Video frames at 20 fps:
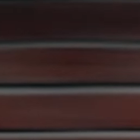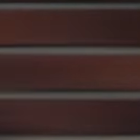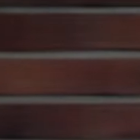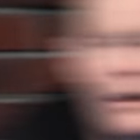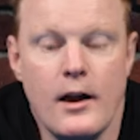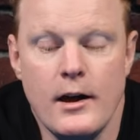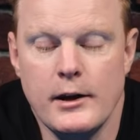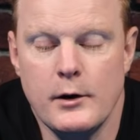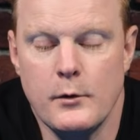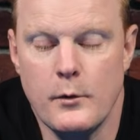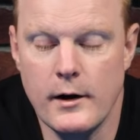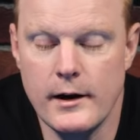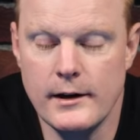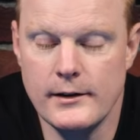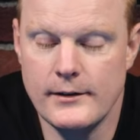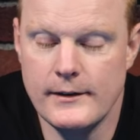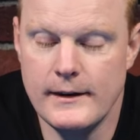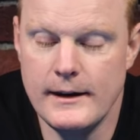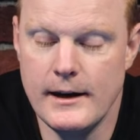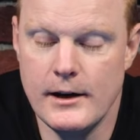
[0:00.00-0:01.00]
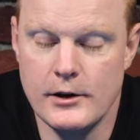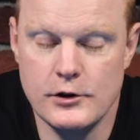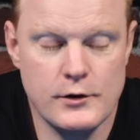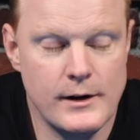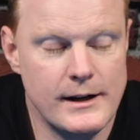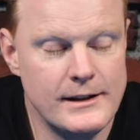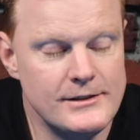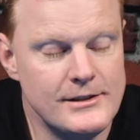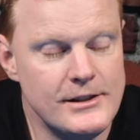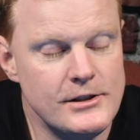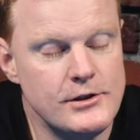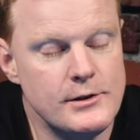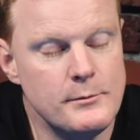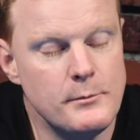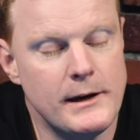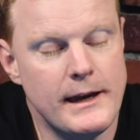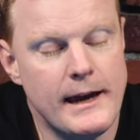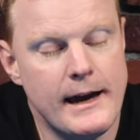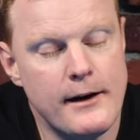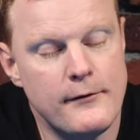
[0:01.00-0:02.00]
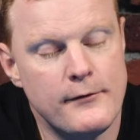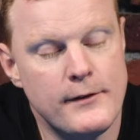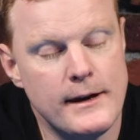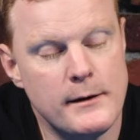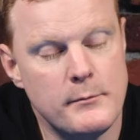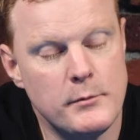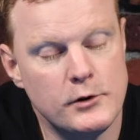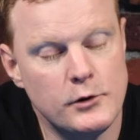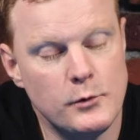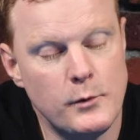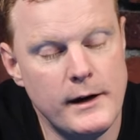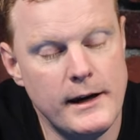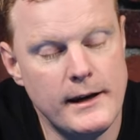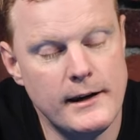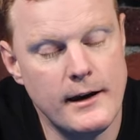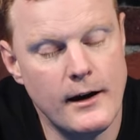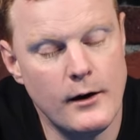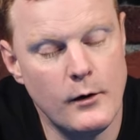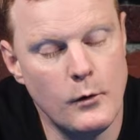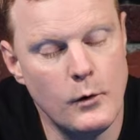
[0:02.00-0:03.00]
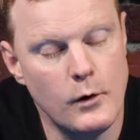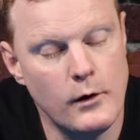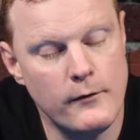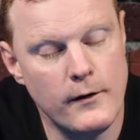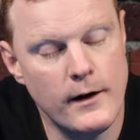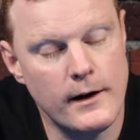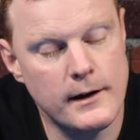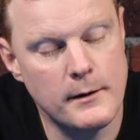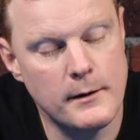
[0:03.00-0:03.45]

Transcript: Likewise, the uh, transition we have here between uh, all of our